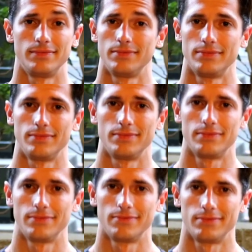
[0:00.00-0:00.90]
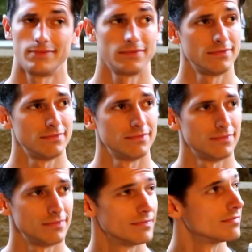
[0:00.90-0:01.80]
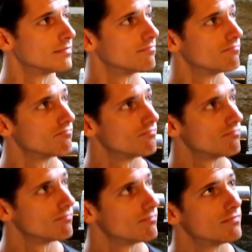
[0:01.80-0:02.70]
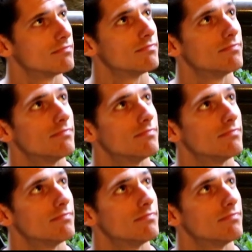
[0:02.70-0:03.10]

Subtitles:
(silence)